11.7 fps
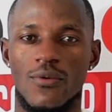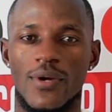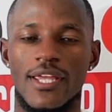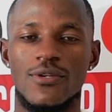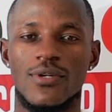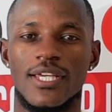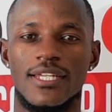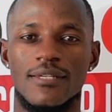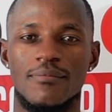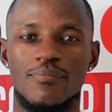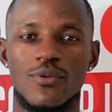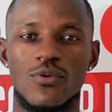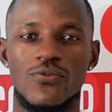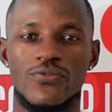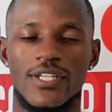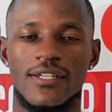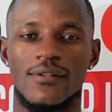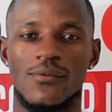where you can improve
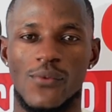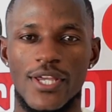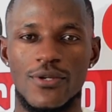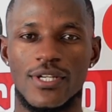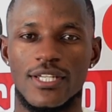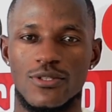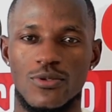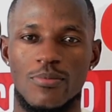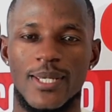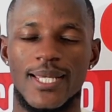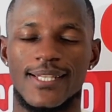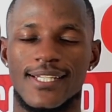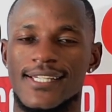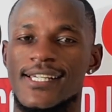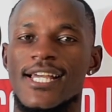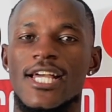and where you can do better.